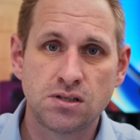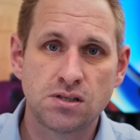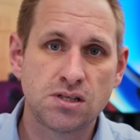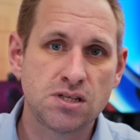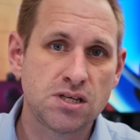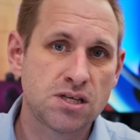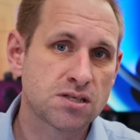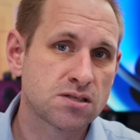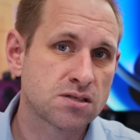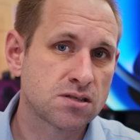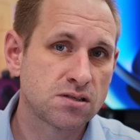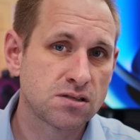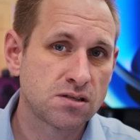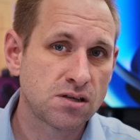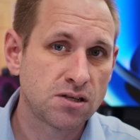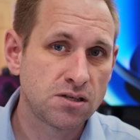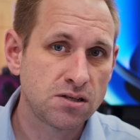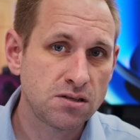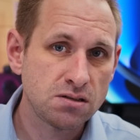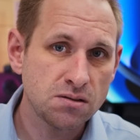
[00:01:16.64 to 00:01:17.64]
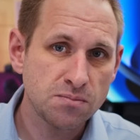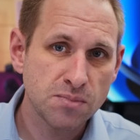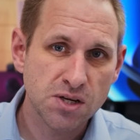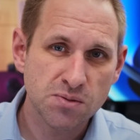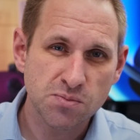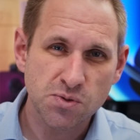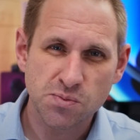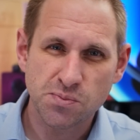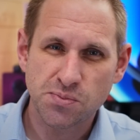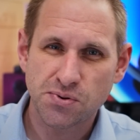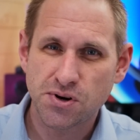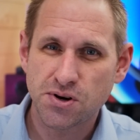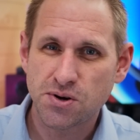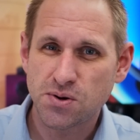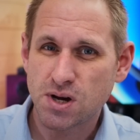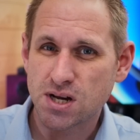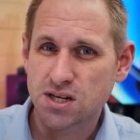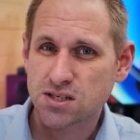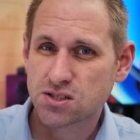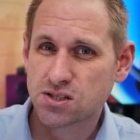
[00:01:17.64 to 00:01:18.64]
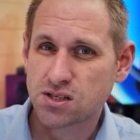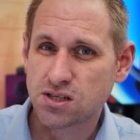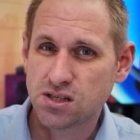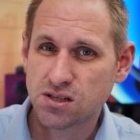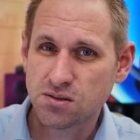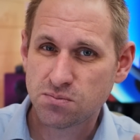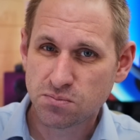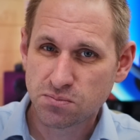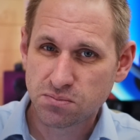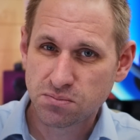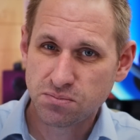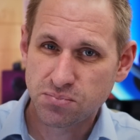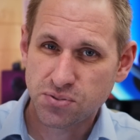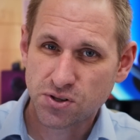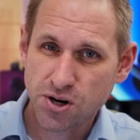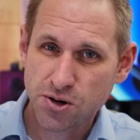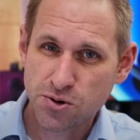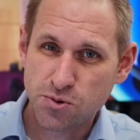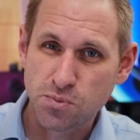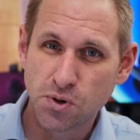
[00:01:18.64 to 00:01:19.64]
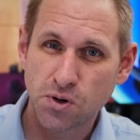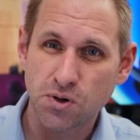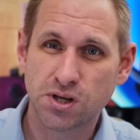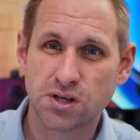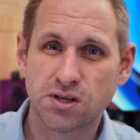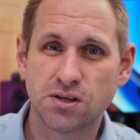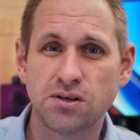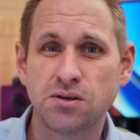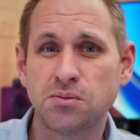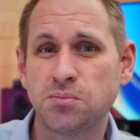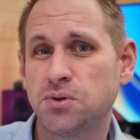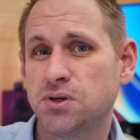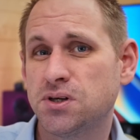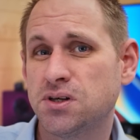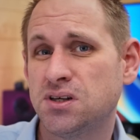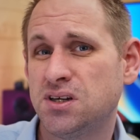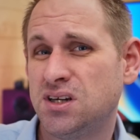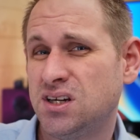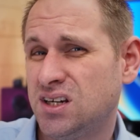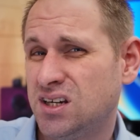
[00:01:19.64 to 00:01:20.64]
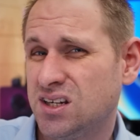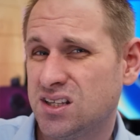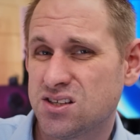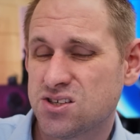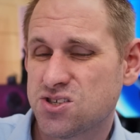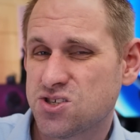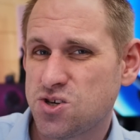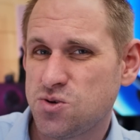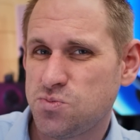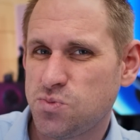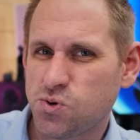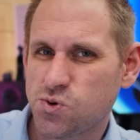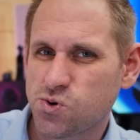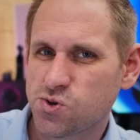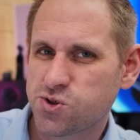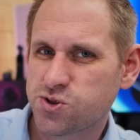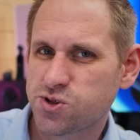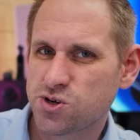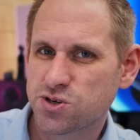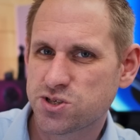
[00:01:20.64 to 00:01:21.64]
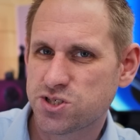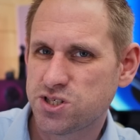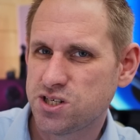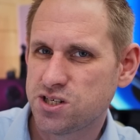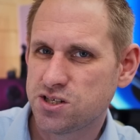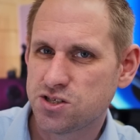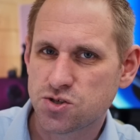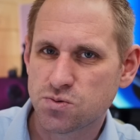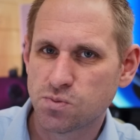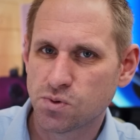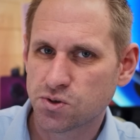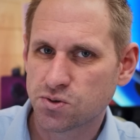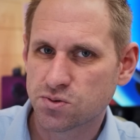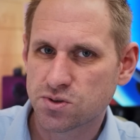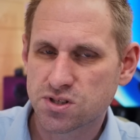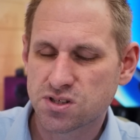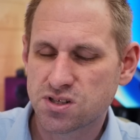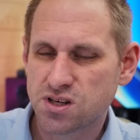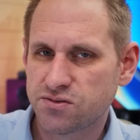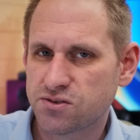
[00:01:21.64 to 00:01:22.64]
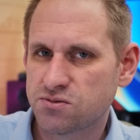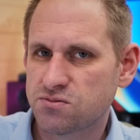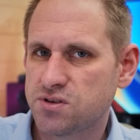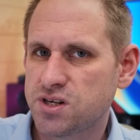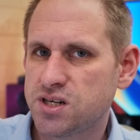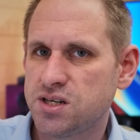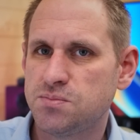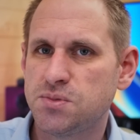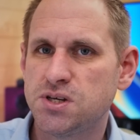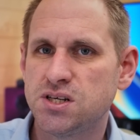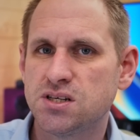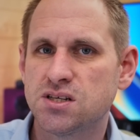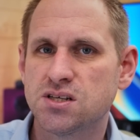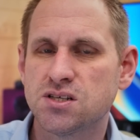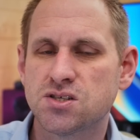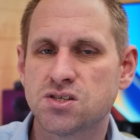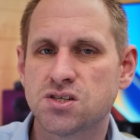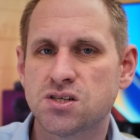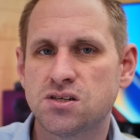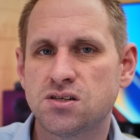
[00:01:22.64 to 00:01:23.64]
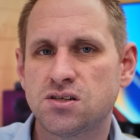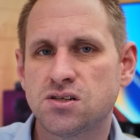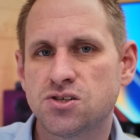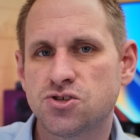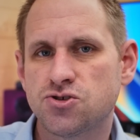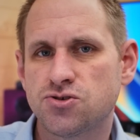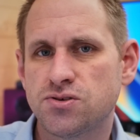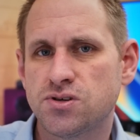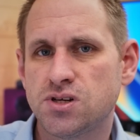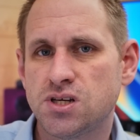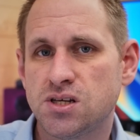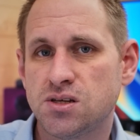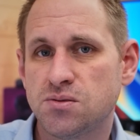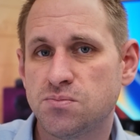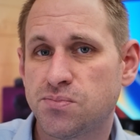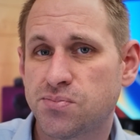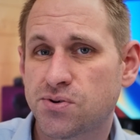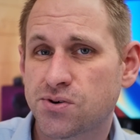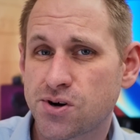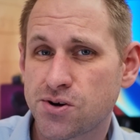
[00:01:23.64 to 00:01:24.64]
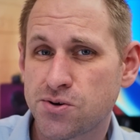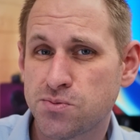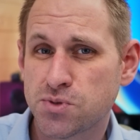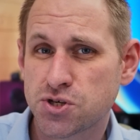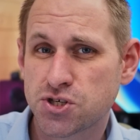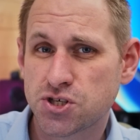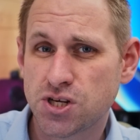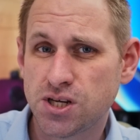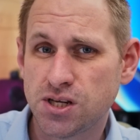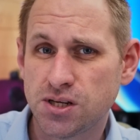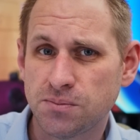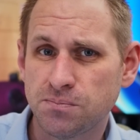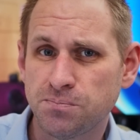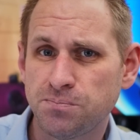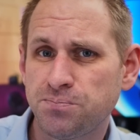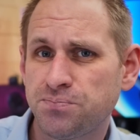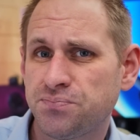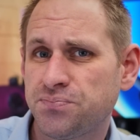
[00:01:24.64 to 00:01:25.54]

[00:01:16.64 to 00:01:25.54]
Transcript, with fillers: And yes, I know the MacBook Pro has the Pro moniker, but the 2-port 13-inch model has never really been considered a truly Pro machine.